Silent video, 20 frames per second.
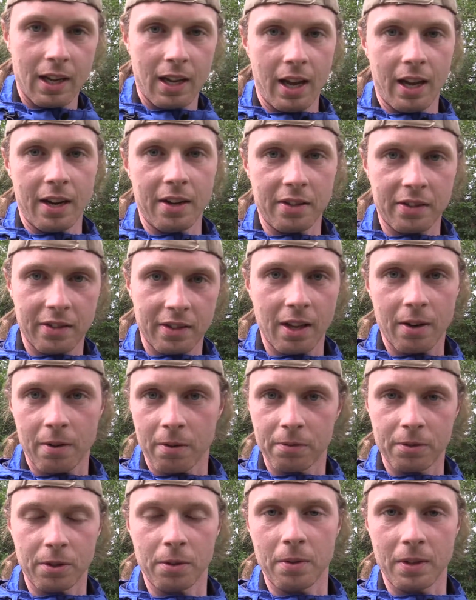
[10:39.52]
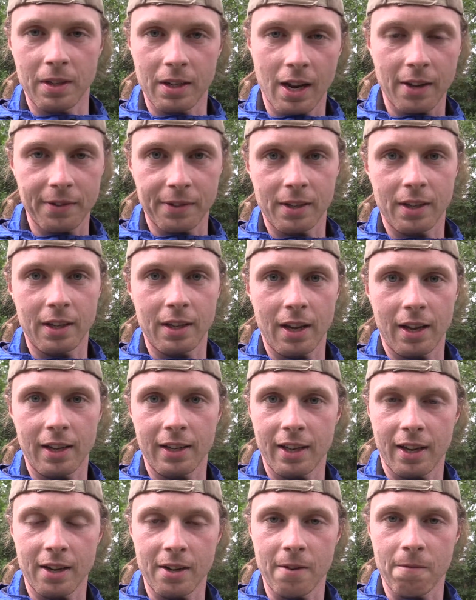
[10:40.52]
And instead of doing nothing, I
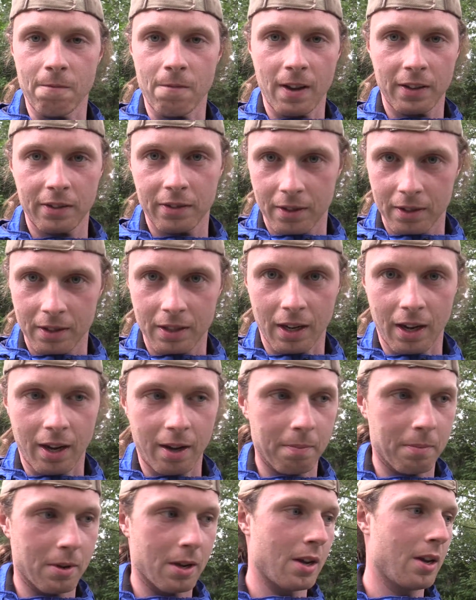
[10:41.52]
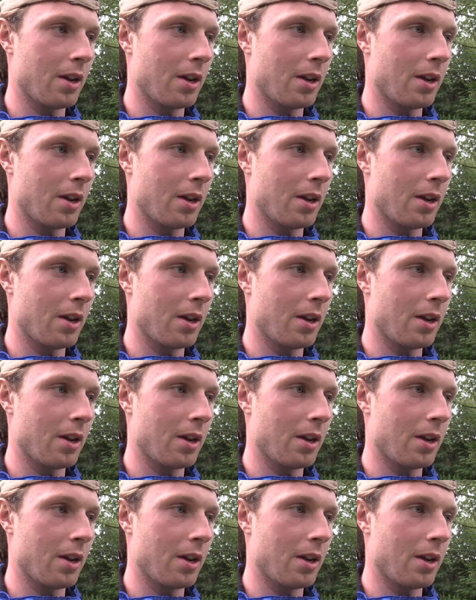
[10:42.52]
can invest the time